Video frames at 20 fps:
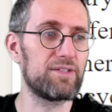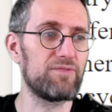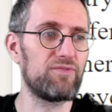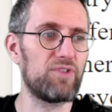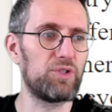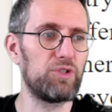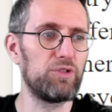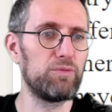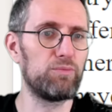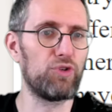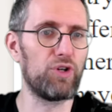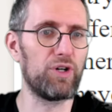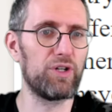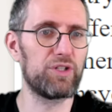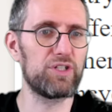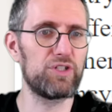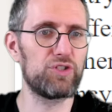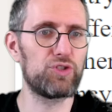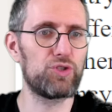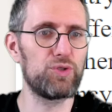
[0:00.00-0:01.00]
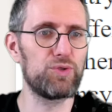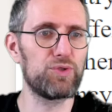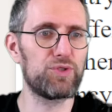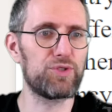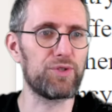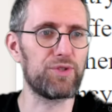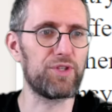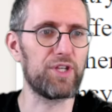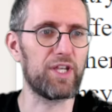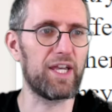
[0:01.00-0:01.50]
very broad issue, so
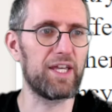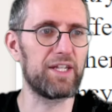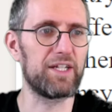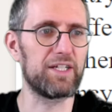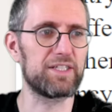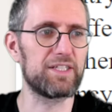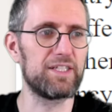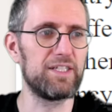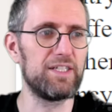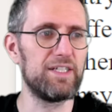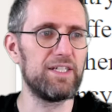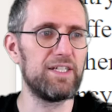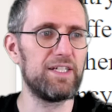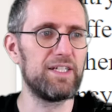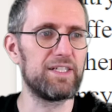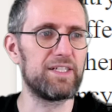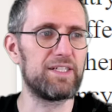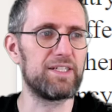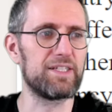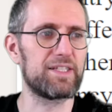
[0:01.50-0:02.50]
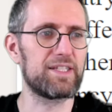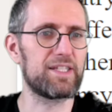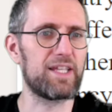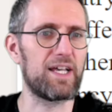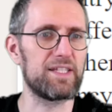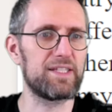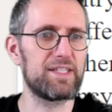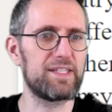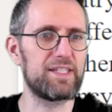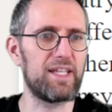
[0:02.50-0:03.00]
they cannot
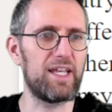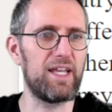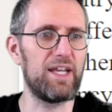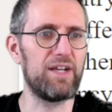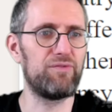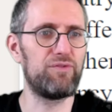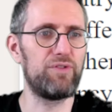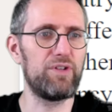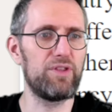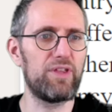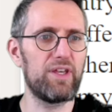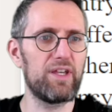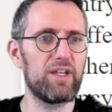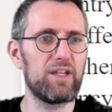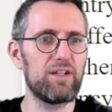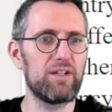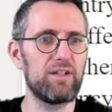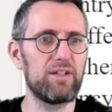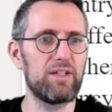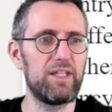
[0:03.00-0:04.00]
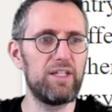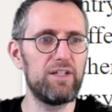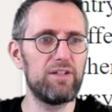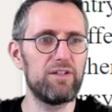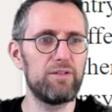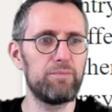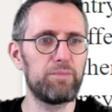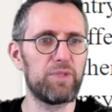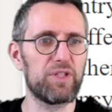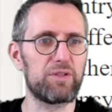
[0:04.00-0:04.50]
discuss everything here,
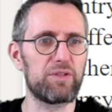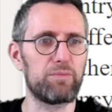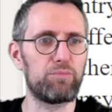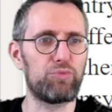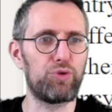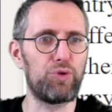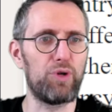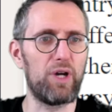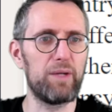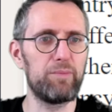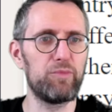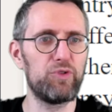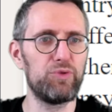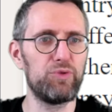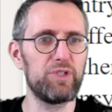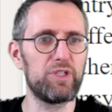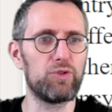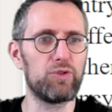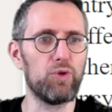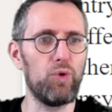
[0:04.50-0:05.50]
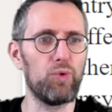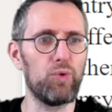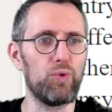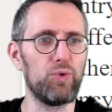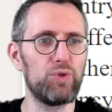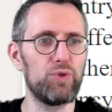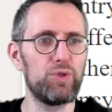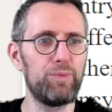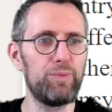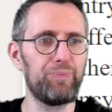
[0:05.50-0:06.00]
but the primary
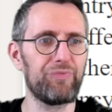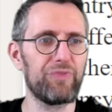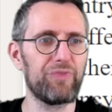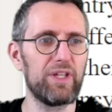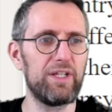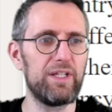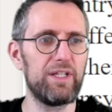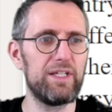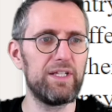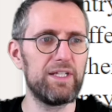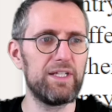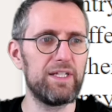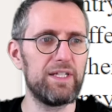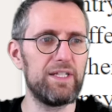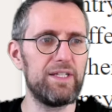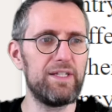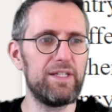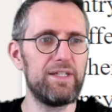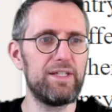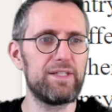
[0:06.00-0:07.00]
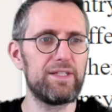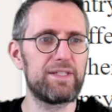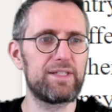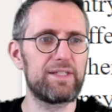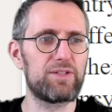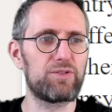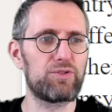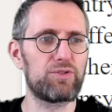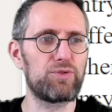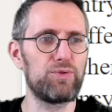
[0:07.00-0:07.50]
goal
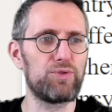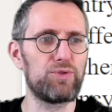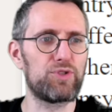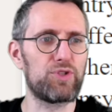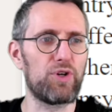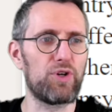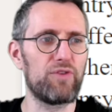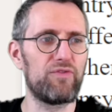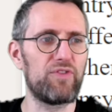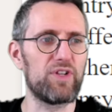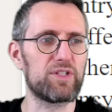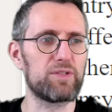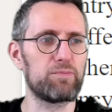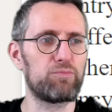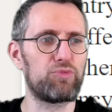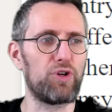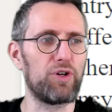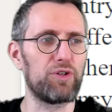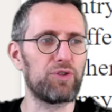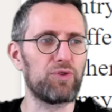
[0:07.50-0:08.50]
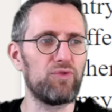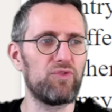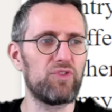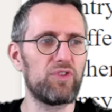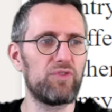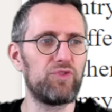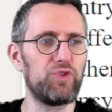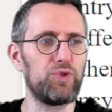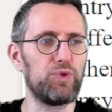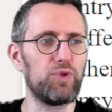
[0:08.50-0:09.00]
is to serve as a broad
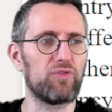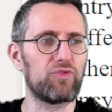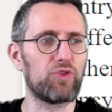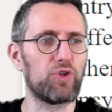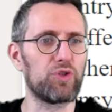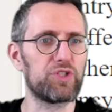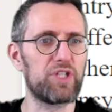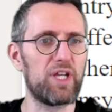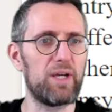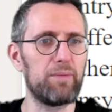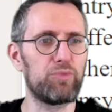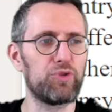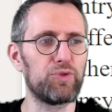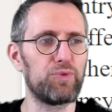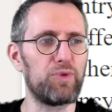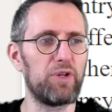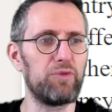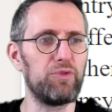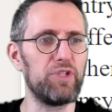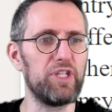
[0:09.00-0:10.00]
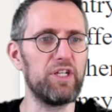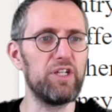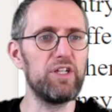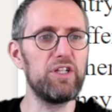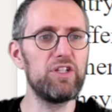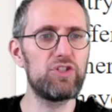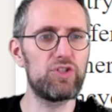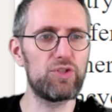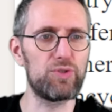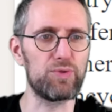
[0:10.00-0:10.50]
overview of contemporary
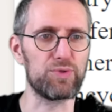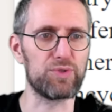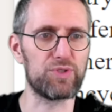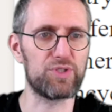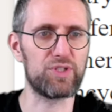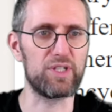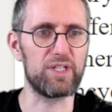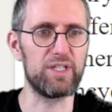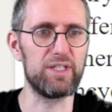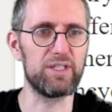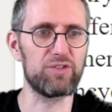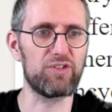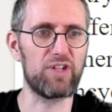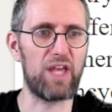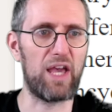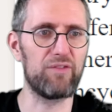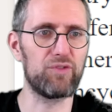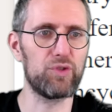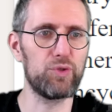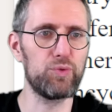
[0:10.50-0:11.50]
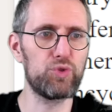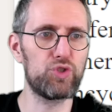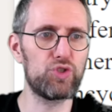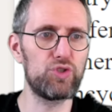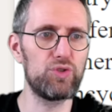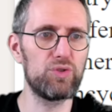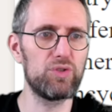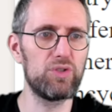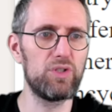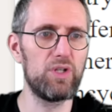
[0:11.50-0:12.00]
issues in
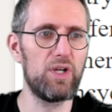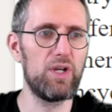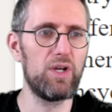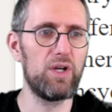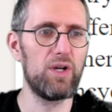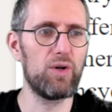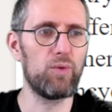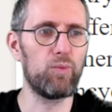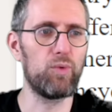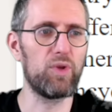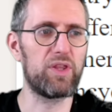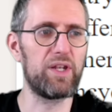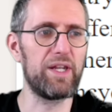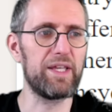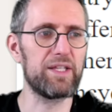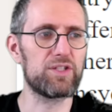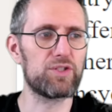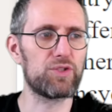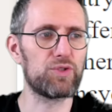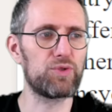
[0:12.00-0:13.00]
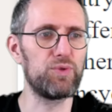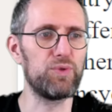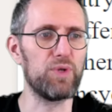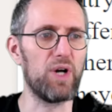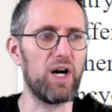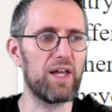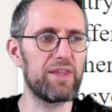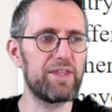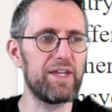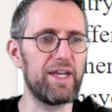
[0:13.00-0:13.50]
evolution with links to
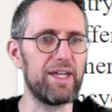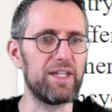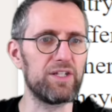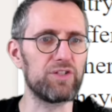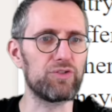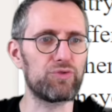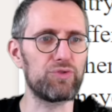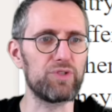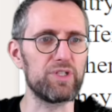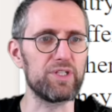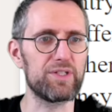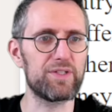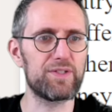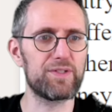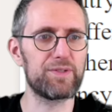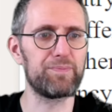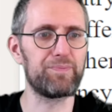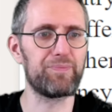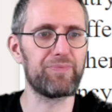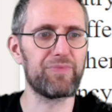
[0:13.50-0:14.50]
other entries.